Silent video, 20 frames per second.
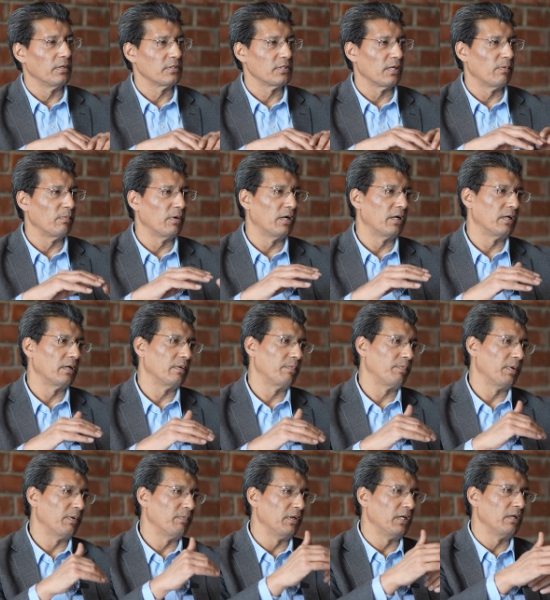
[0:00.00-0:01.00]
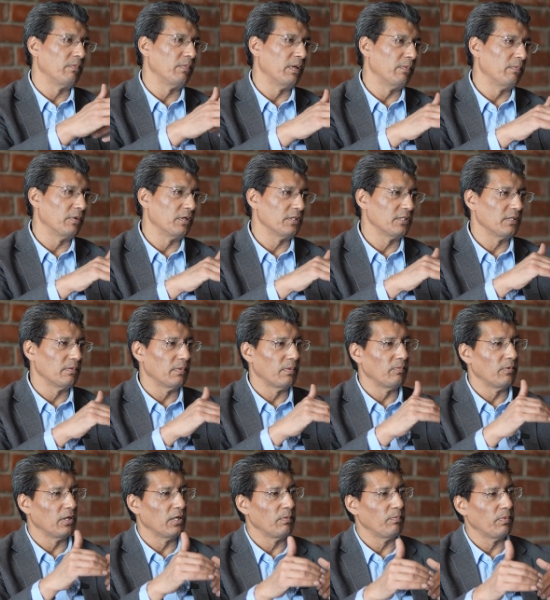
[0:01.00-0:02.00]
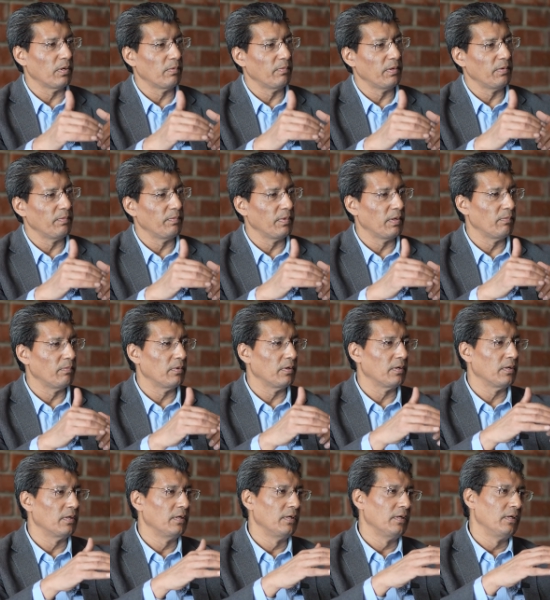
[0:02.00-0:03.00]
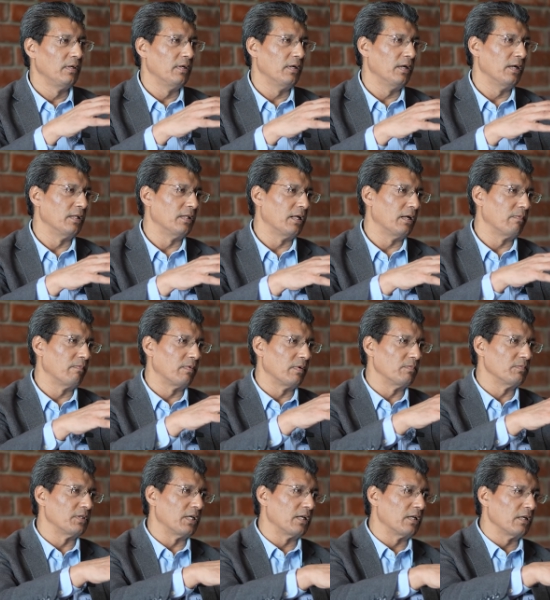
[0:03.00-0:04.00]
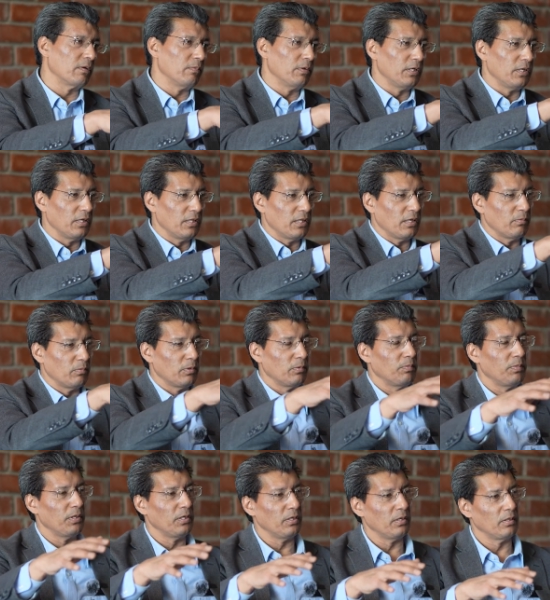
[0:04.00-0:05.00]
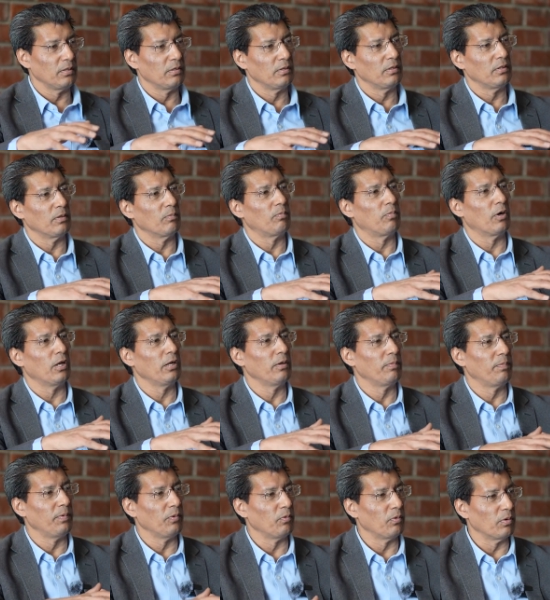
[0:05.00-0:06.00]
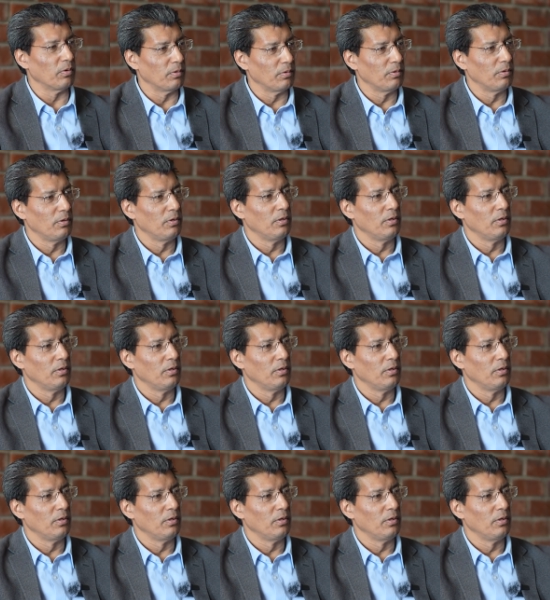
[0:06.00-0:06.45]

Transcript: Some are permanent members, some are non-permanent members. And then from Central Committee there would be the Politburo.